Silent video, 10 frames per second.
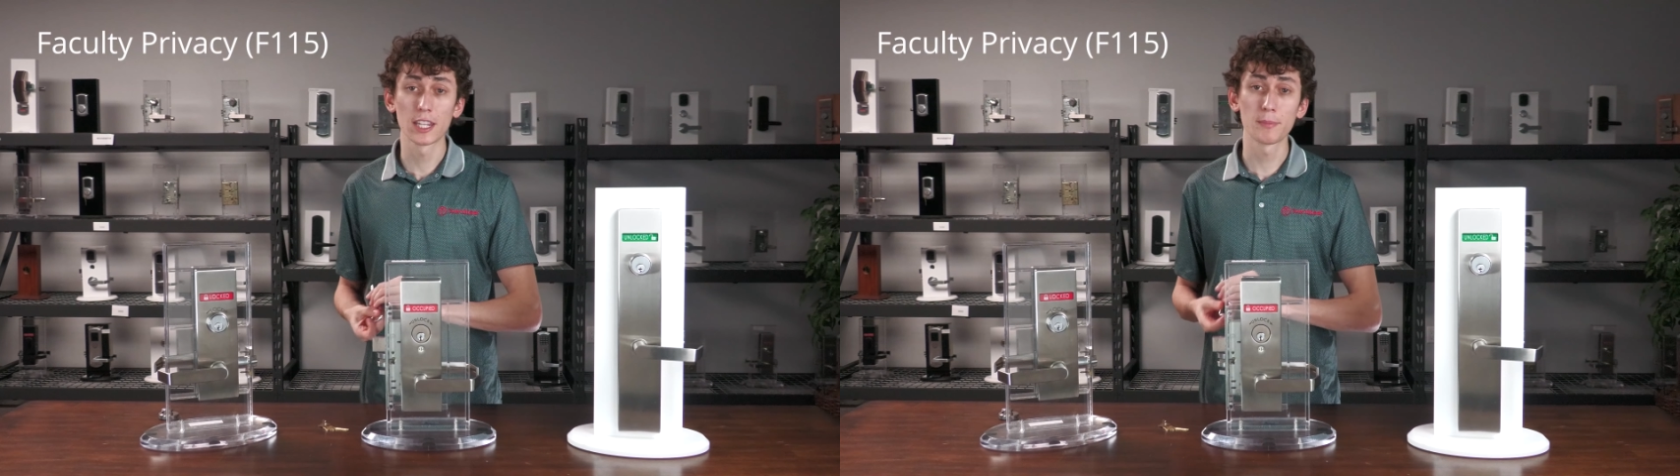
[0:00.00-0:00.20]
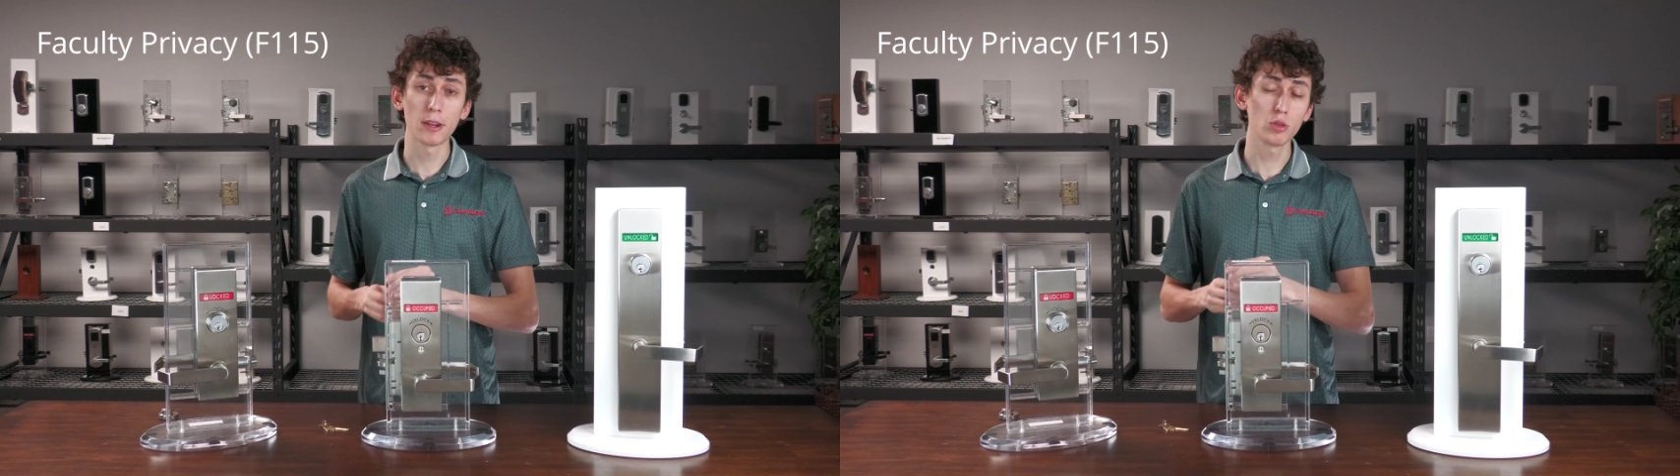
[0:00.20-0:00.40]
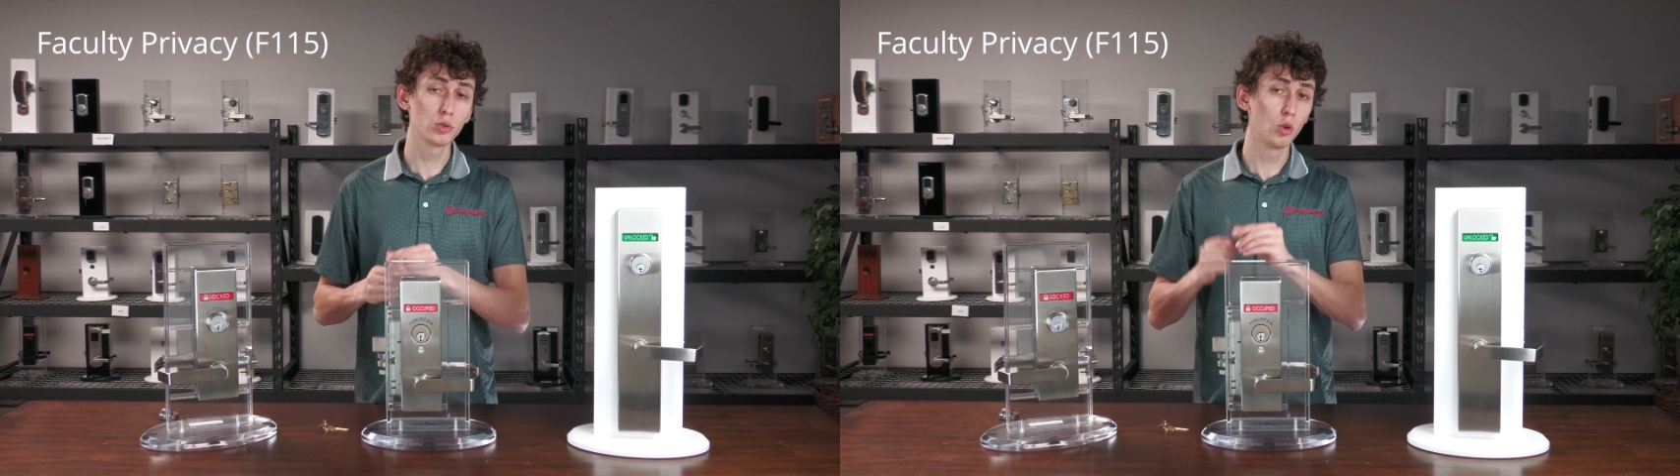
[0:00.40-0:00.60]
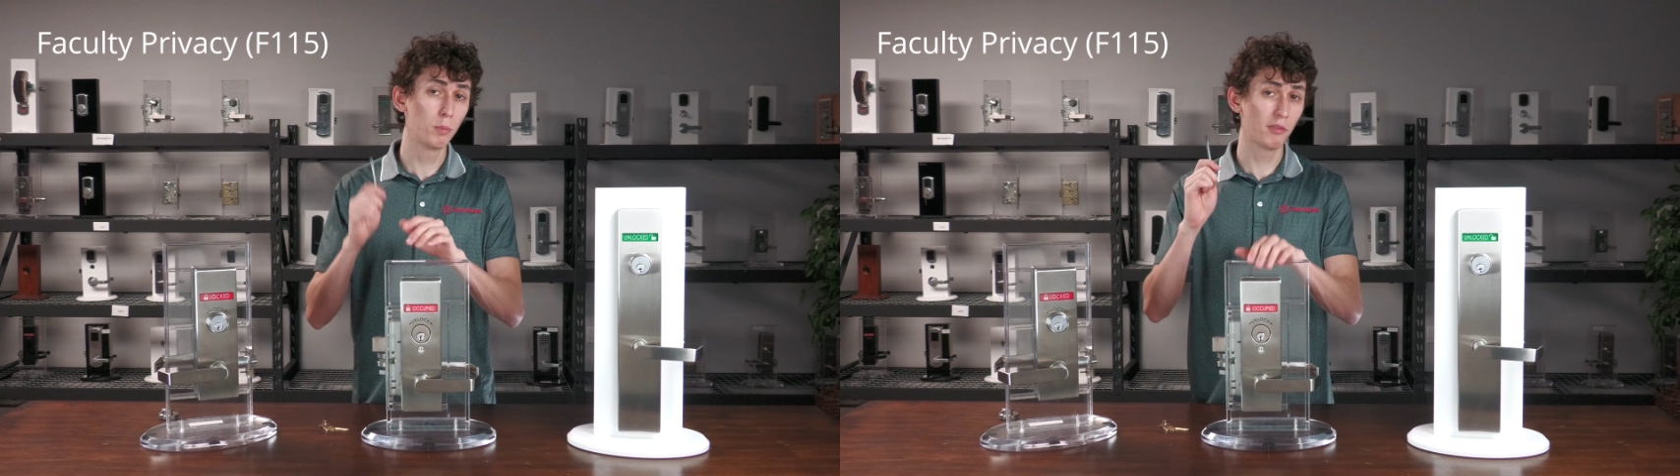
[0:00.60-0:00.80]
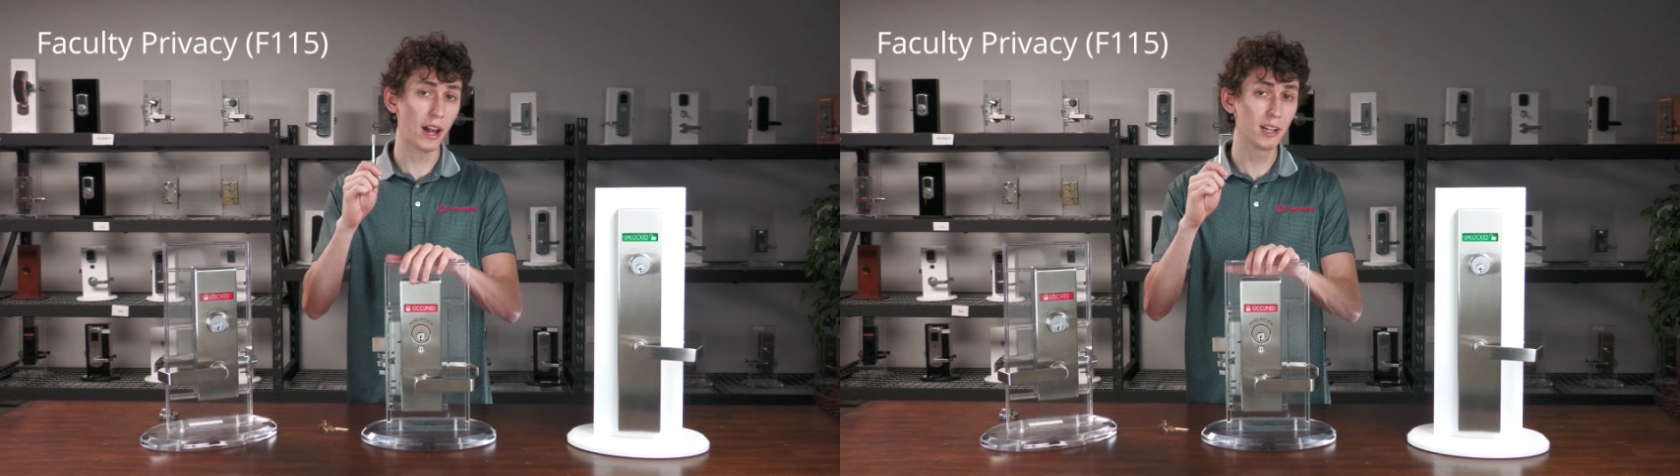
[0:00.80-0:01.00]
a special tool
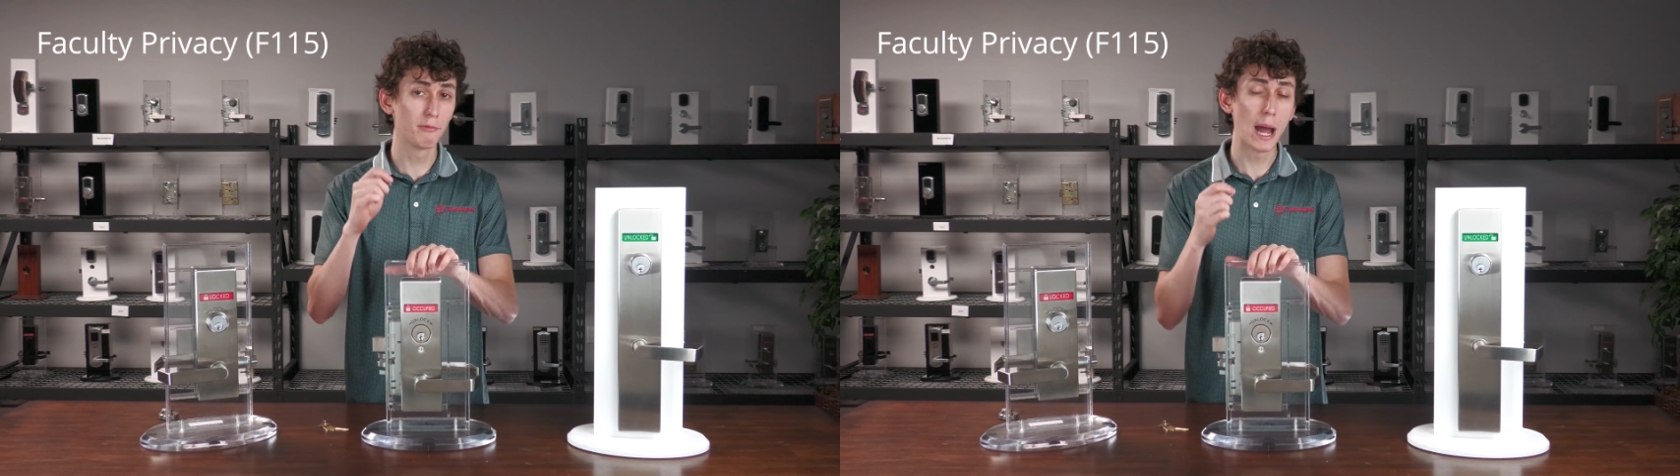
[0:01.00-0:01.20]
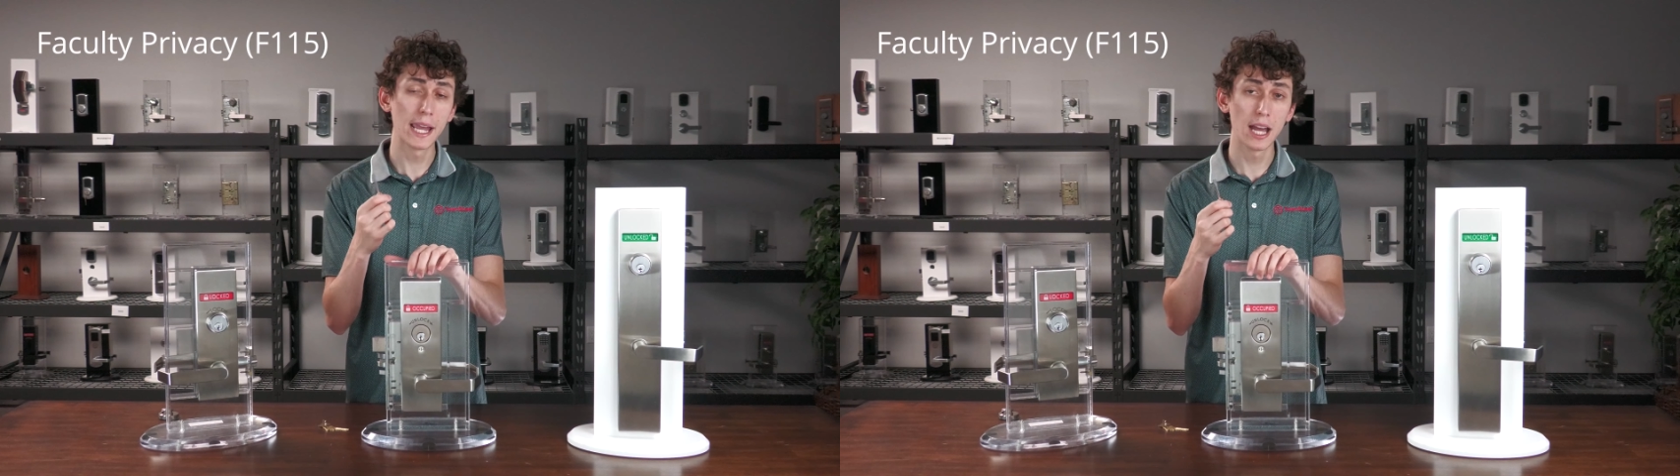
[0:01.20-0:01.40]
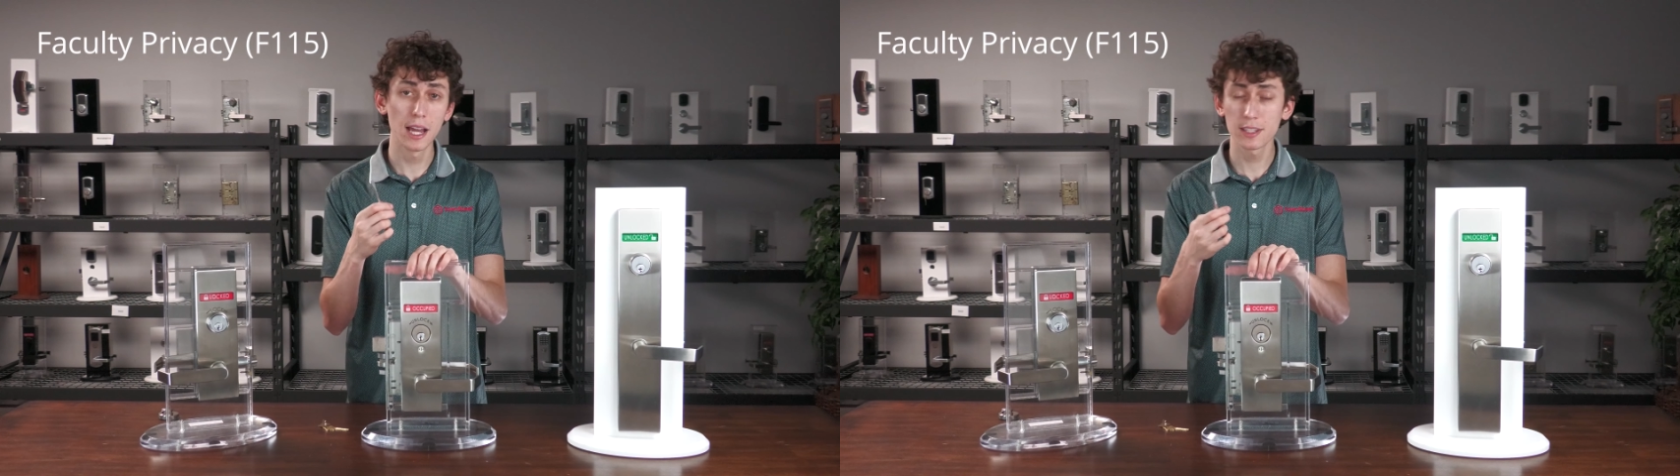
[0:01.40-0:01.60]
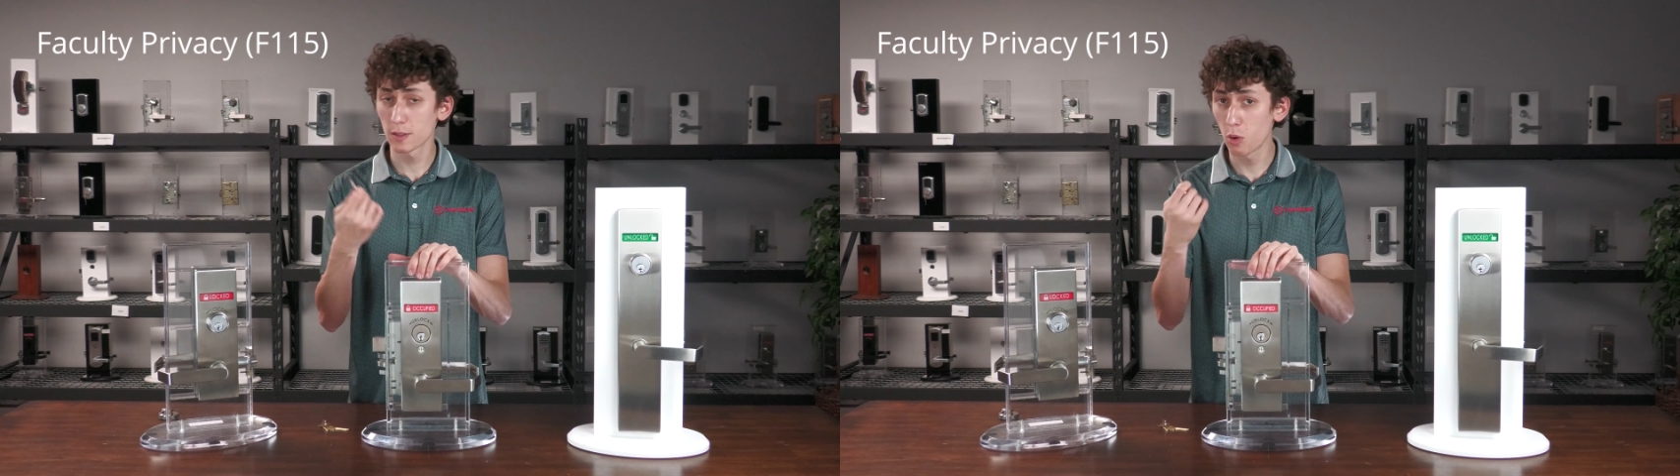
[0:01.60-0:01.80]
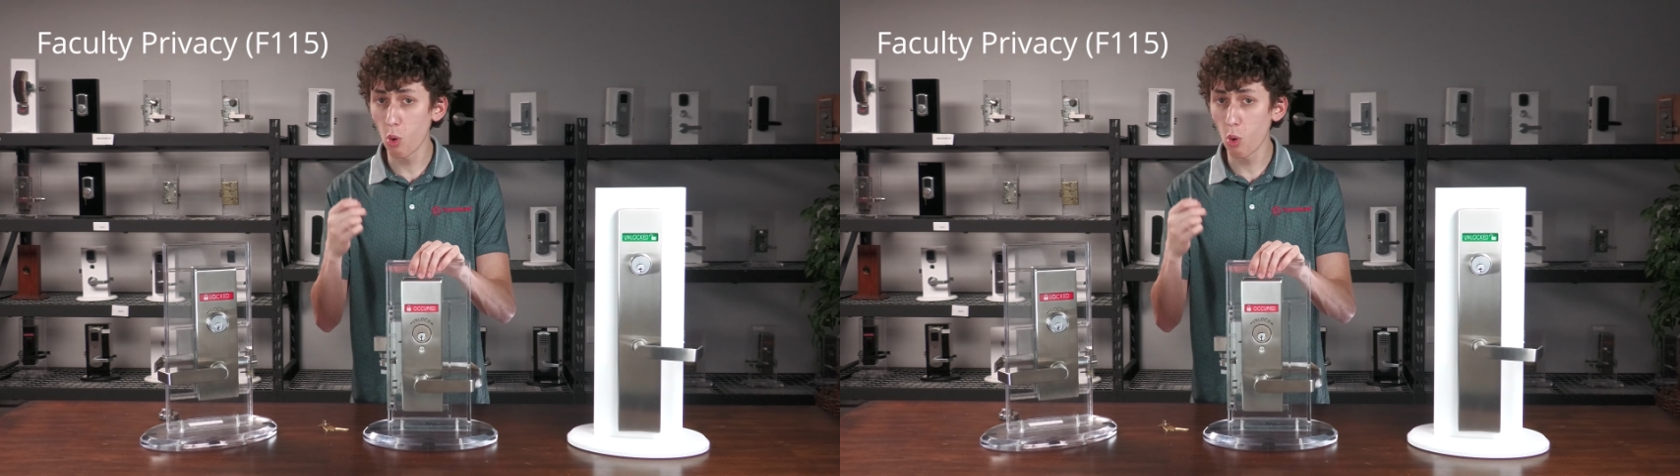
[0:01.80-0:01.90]
provided by us